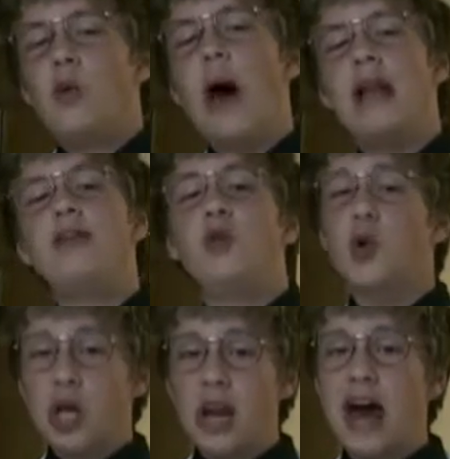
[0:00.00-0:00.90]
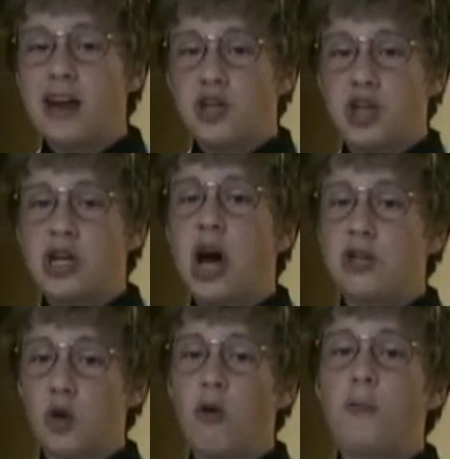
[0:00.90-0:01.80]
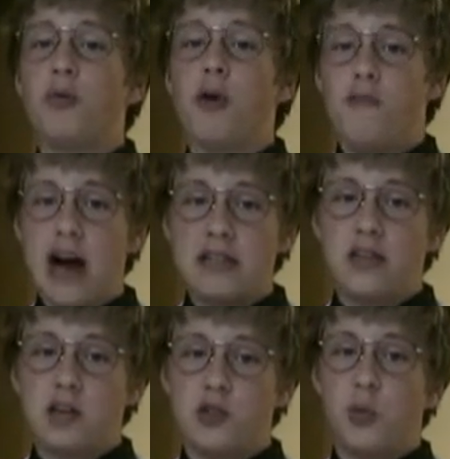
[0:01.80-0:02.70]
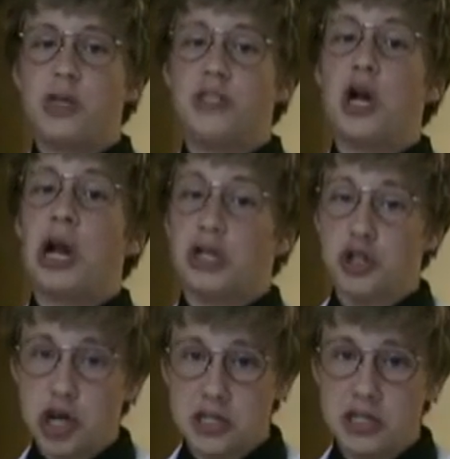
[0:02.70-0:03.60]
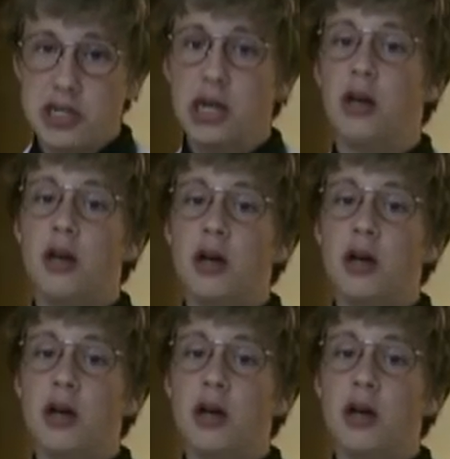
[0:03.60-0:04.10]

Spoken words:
Well, nuclear energy not only provides us with electricity,